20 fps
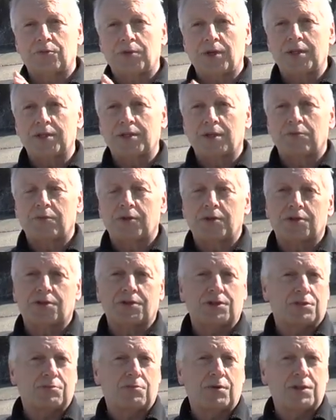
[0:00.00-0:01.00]
we end up with a
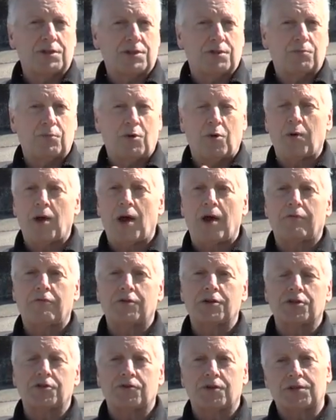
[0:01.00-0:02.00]
situation where we have
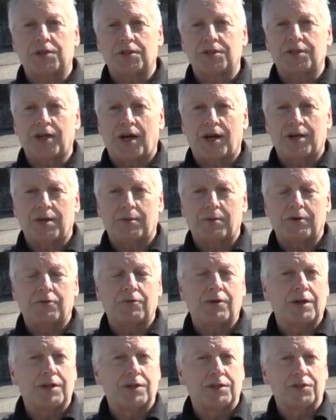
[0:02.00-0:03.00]
restricted dynamic
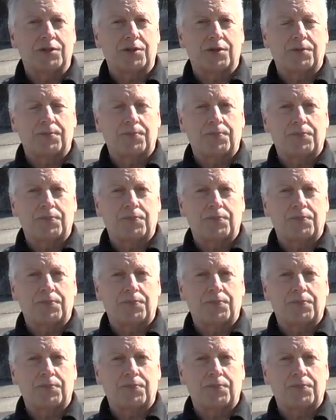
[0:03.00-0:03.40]
range.